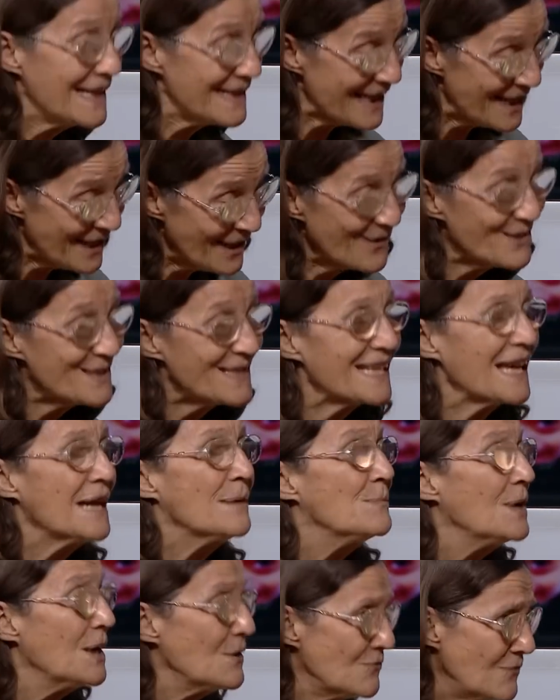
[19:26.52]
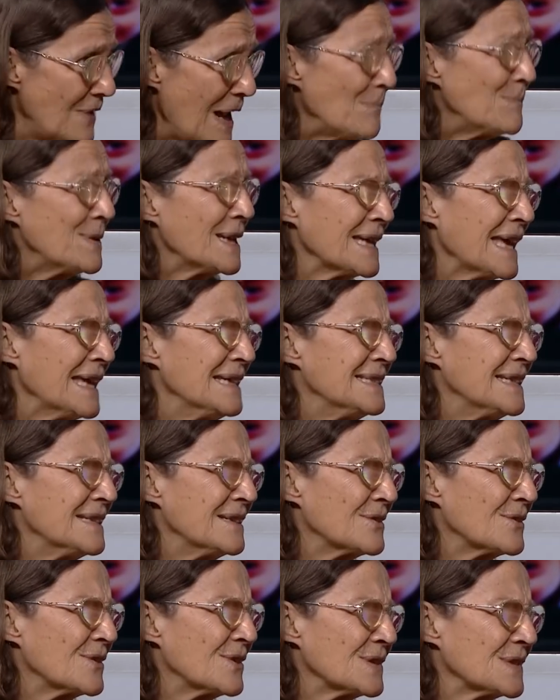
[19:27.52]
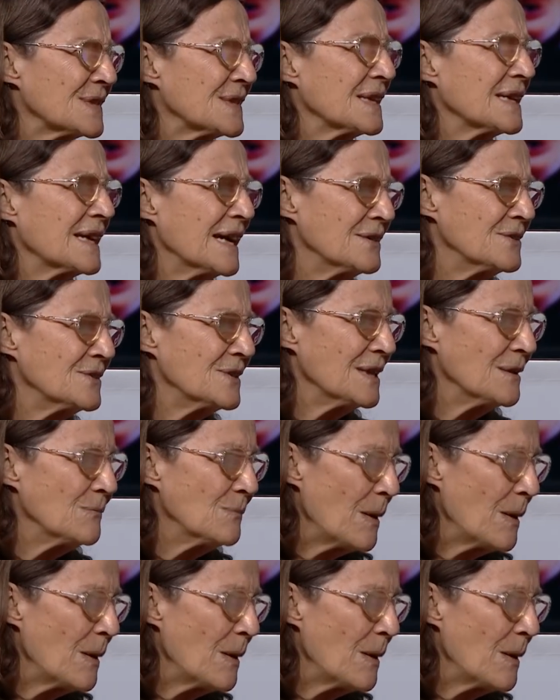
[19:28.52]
in the long term, replicated across the country.